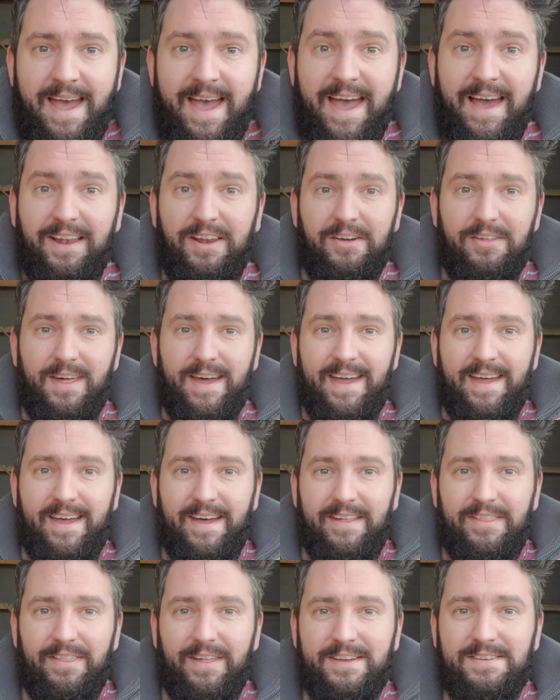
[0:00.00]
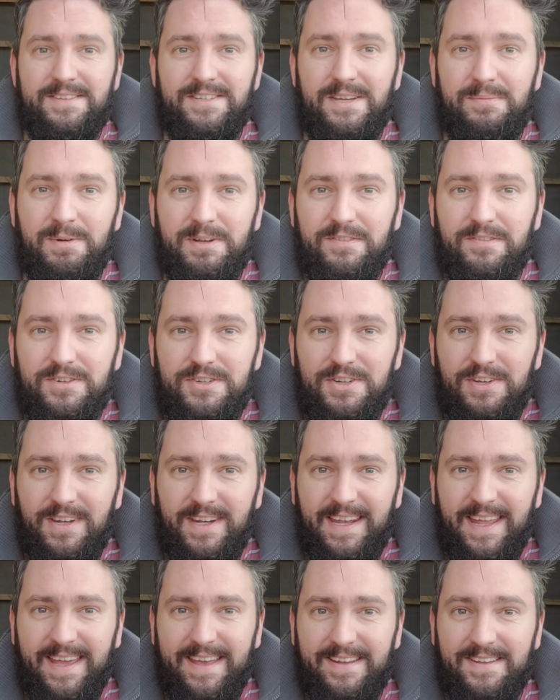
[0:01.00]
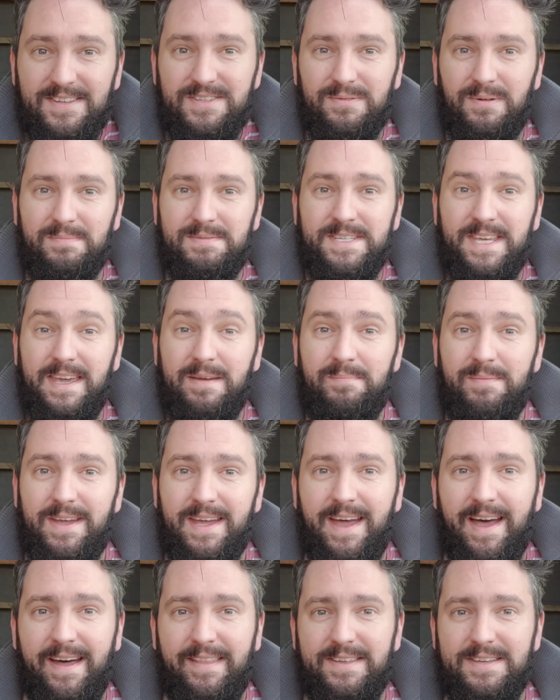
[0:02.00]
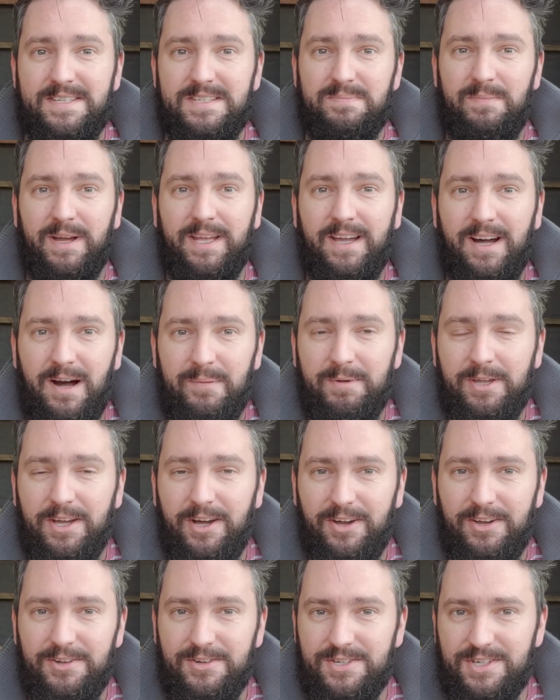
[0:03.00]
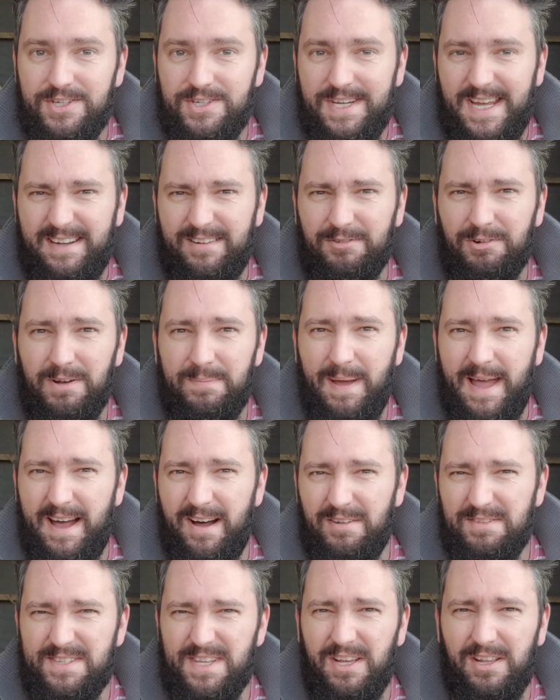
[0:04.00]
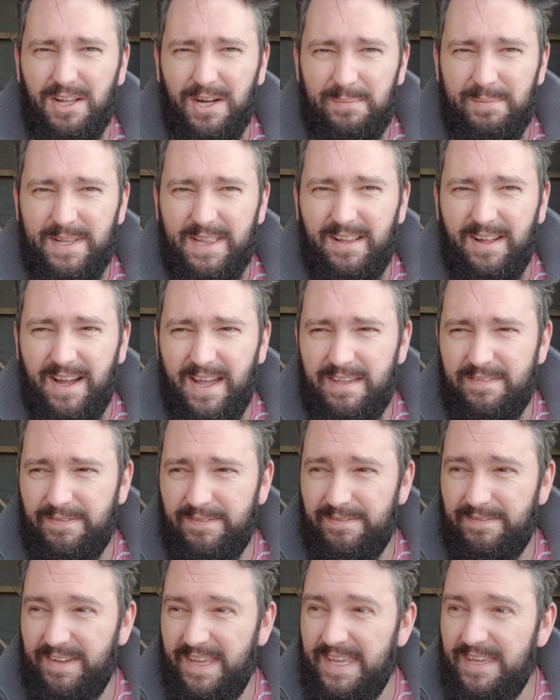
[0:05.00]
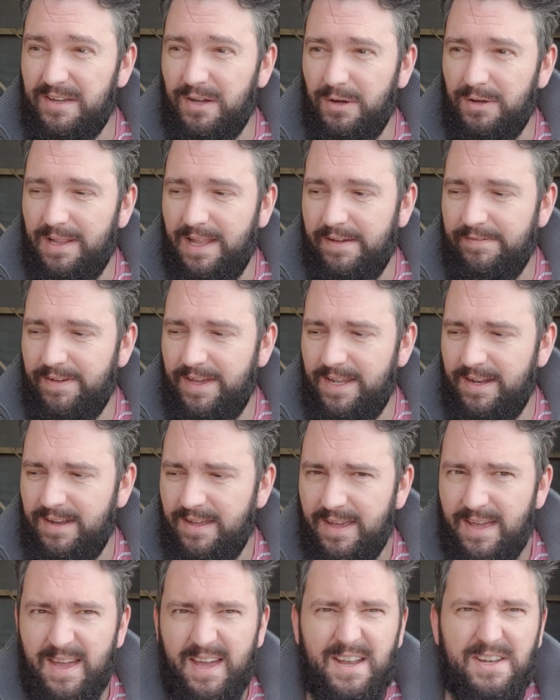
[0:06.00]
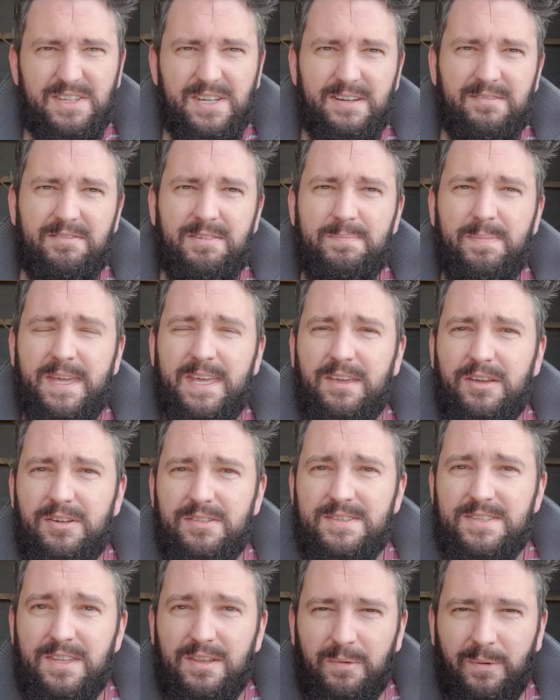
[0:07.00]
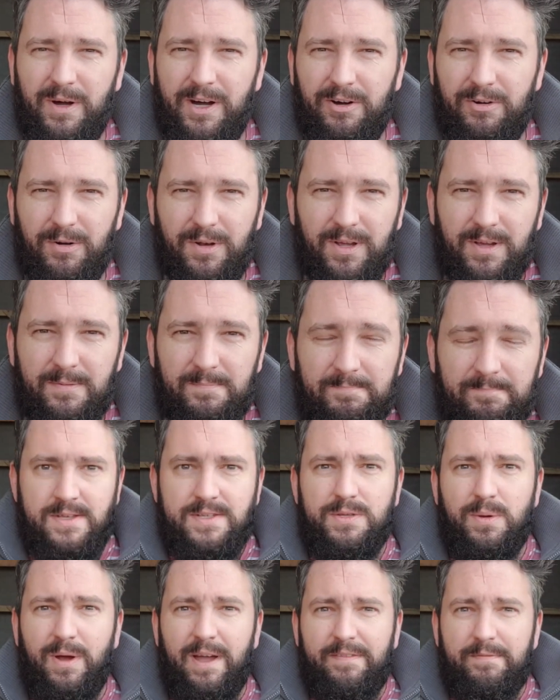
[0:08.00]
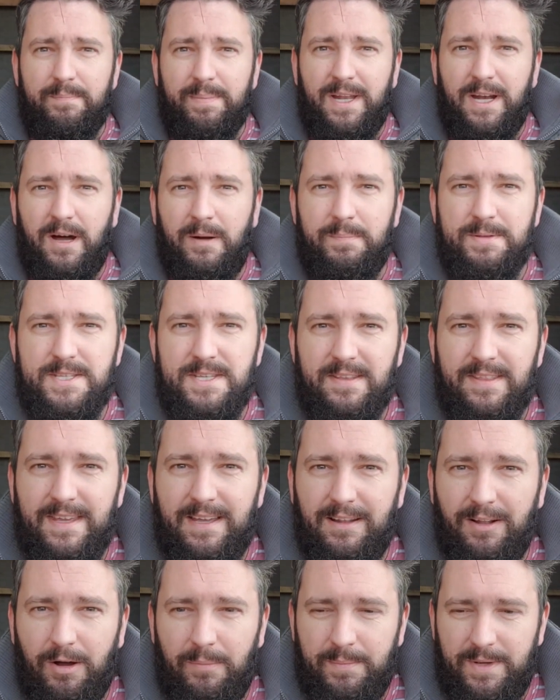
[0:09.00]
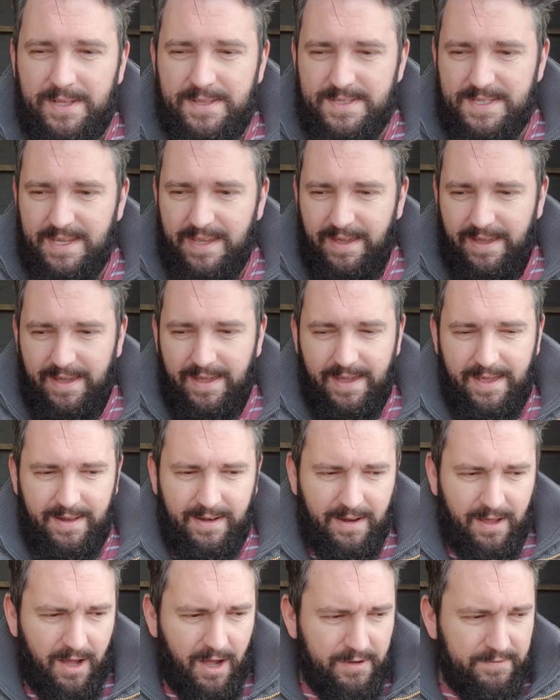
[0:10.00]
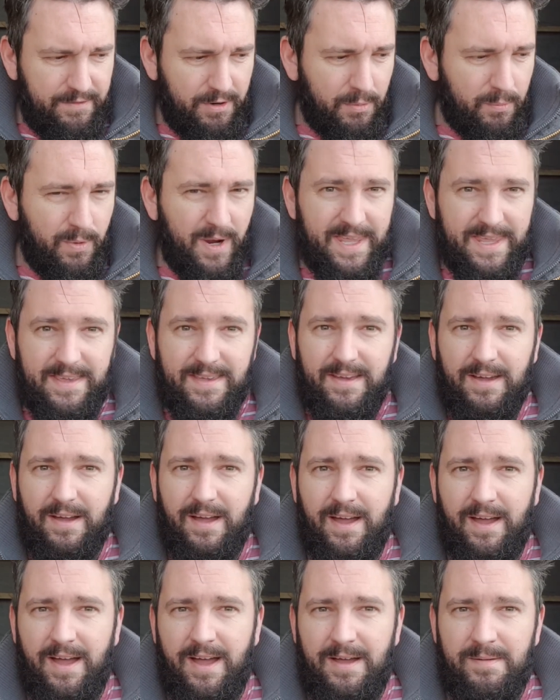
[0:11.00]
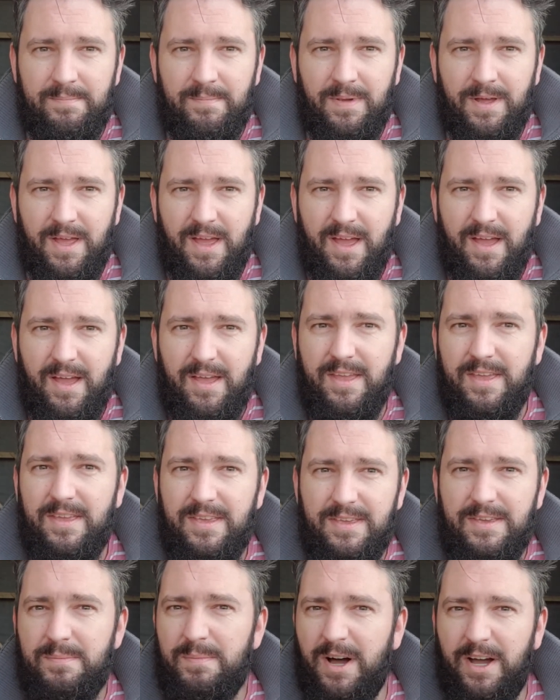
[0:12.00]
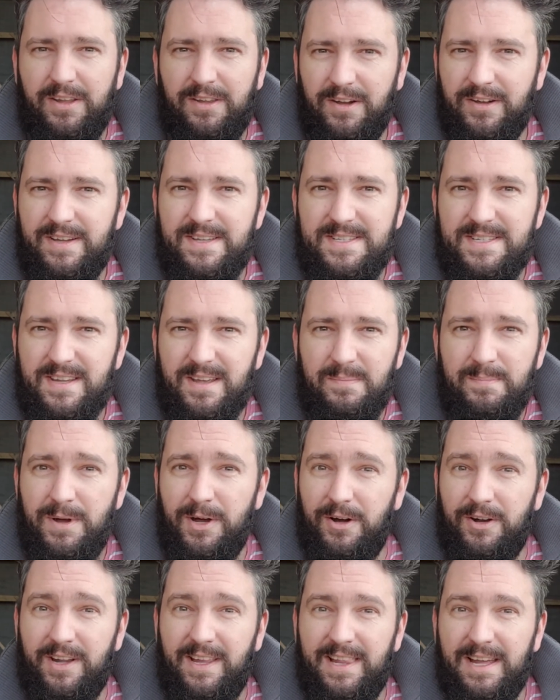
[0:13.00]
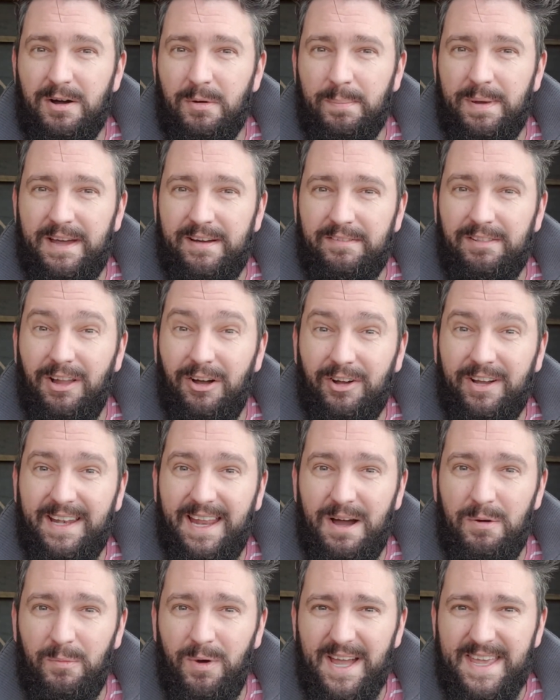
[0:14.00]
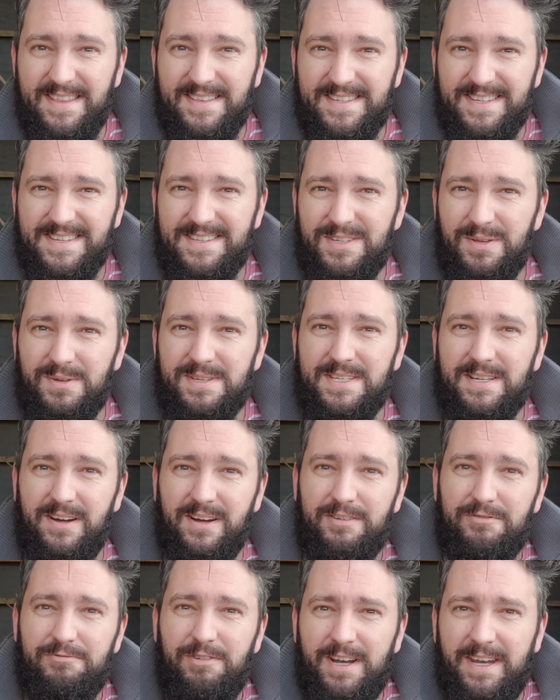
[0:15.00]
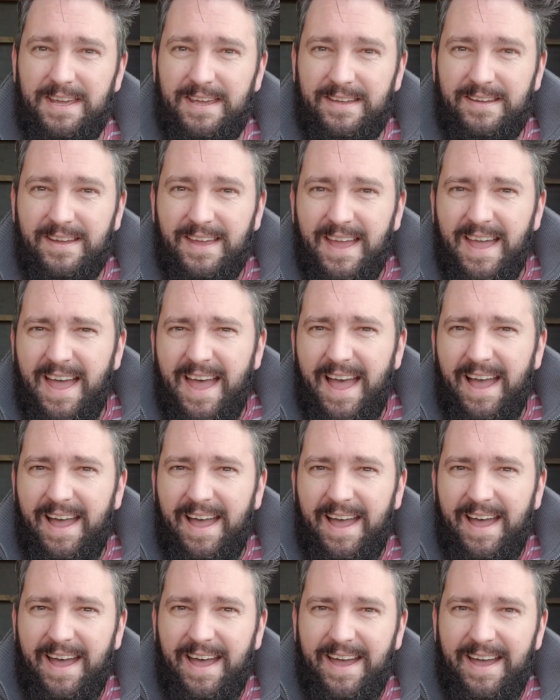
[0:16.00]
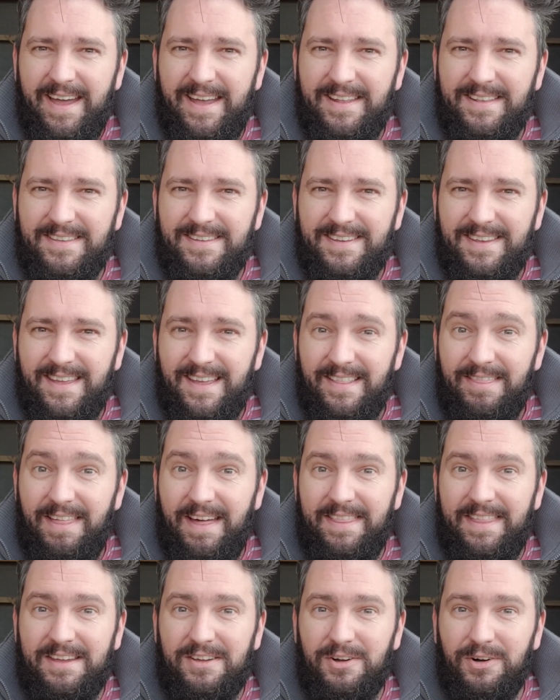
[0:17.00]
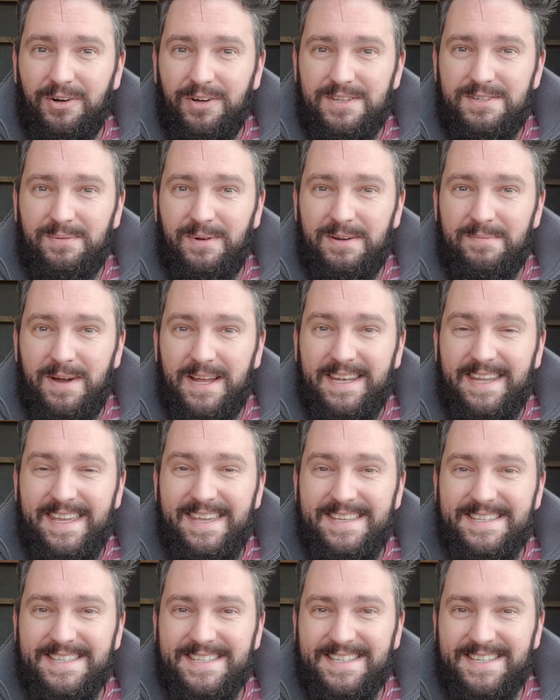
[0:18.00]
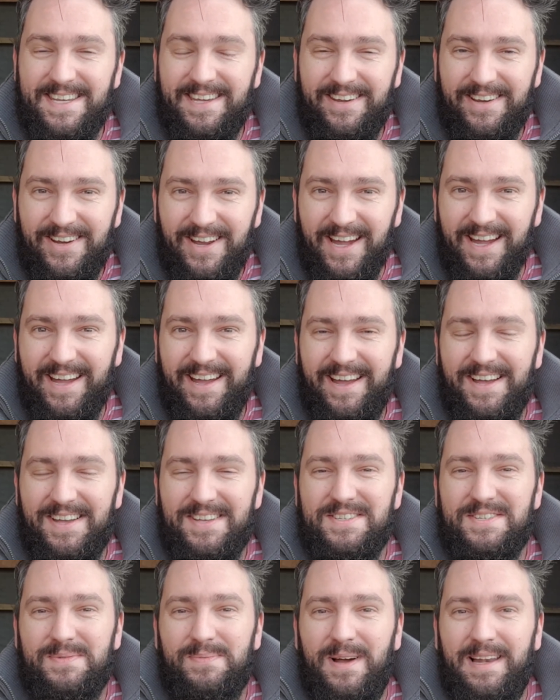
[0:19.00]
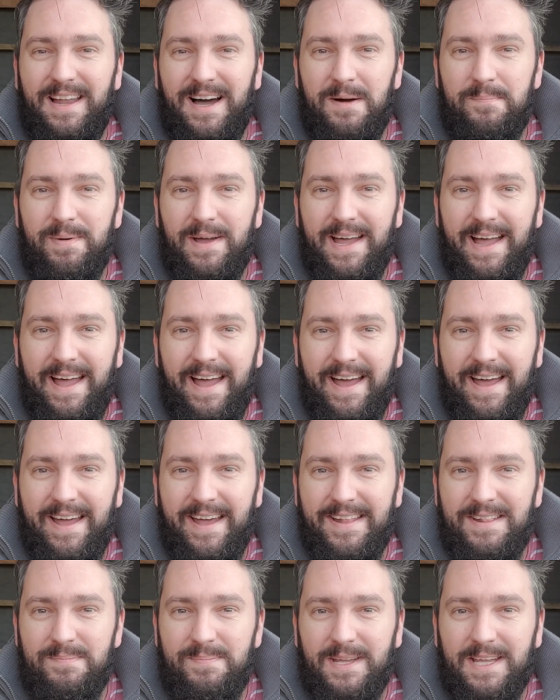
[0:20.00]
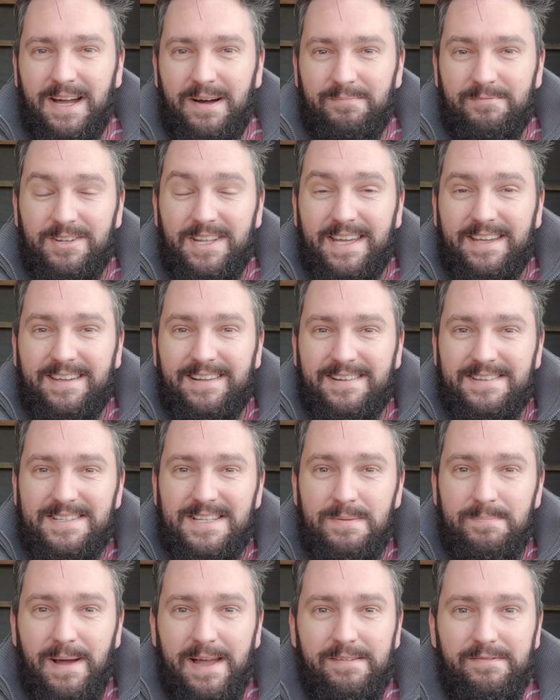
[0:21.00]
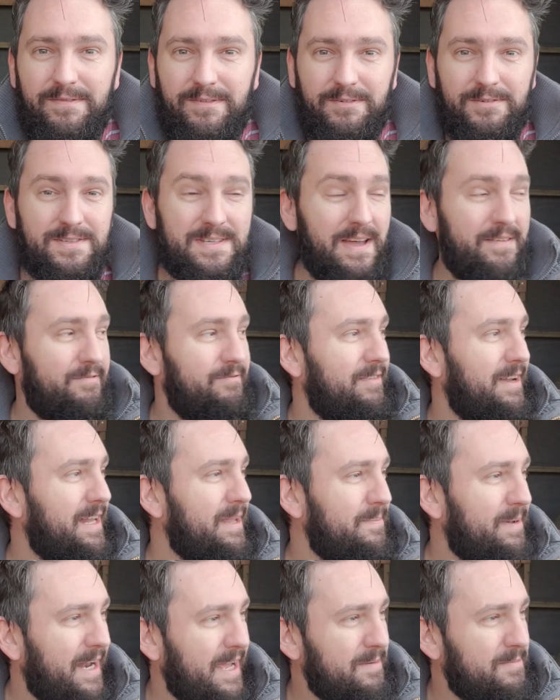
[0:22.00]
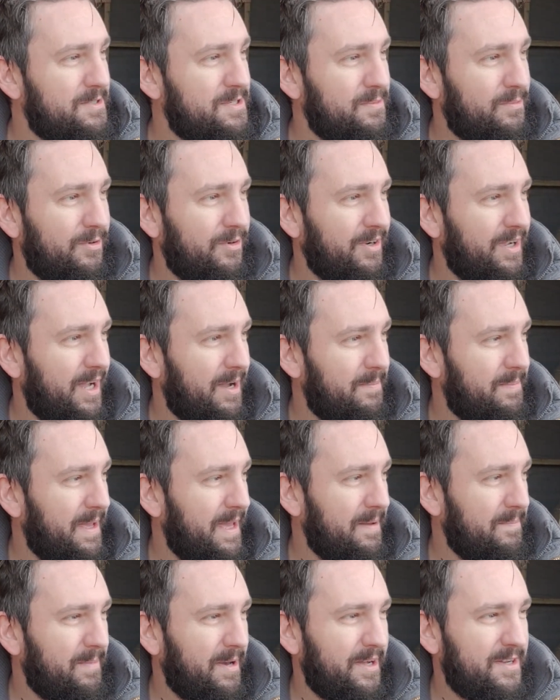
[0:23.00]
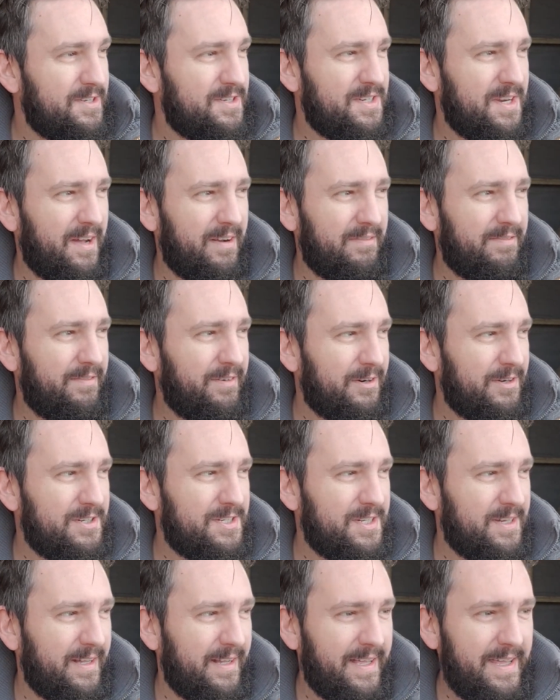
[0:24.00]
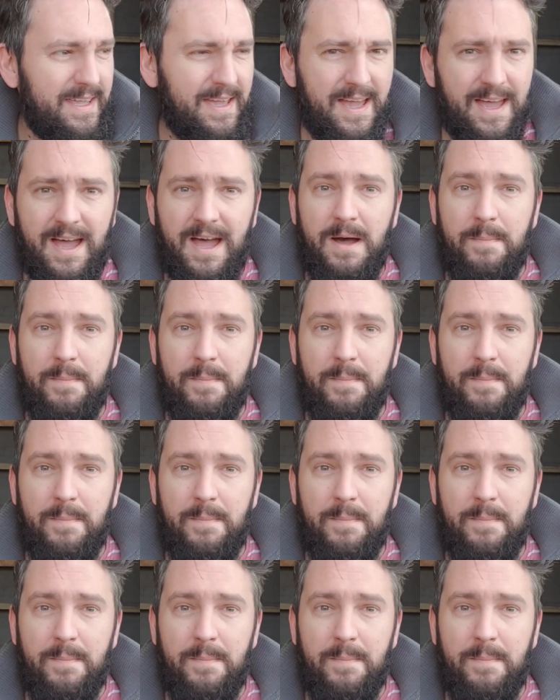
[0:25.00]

Hello there, thanks so much for tuning in. So I'm Tim and this is my Carbon Coach channel, all about allotment life, eco living, generally being good to the world. So I haven't been up to the allotment in over a week. You might have noticed I put on a little bit of lockdown weight, so I started running, and that then caused one of my knees to swell up and become ridiculously painful, so I haven't really been able to walk up here much, unfortunately.